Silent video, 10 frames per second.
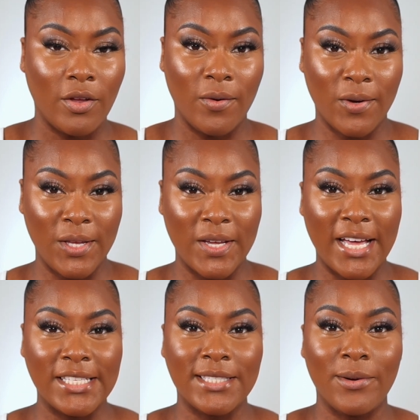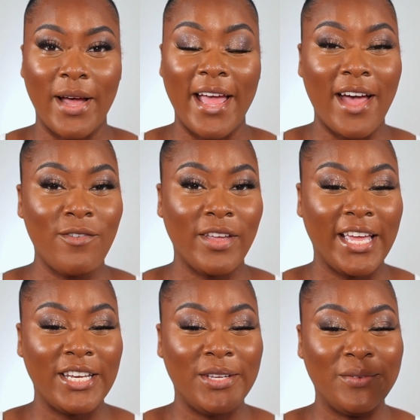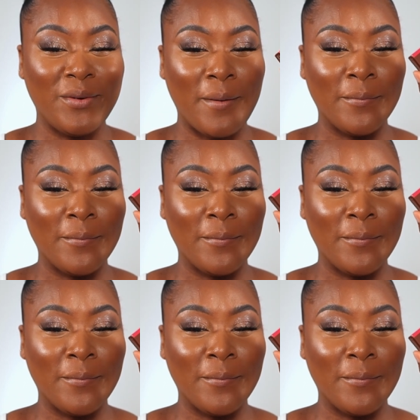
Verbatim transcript: Okay guys, so I have a new